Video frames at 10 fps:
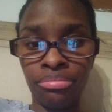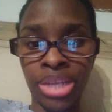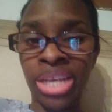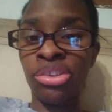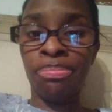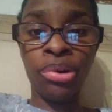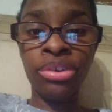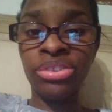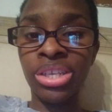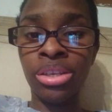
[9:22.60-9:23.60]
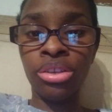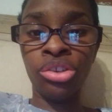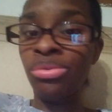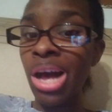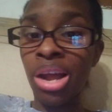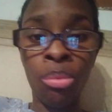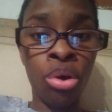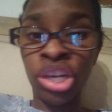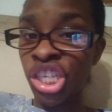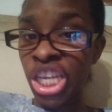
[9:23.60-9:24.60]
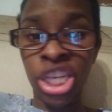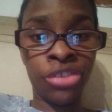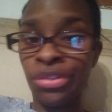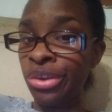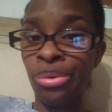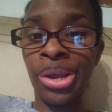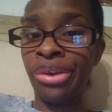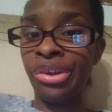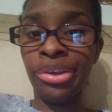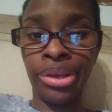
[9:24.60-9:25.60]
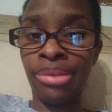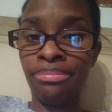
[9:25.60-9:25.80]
As a person, you got to want to change for the greater good.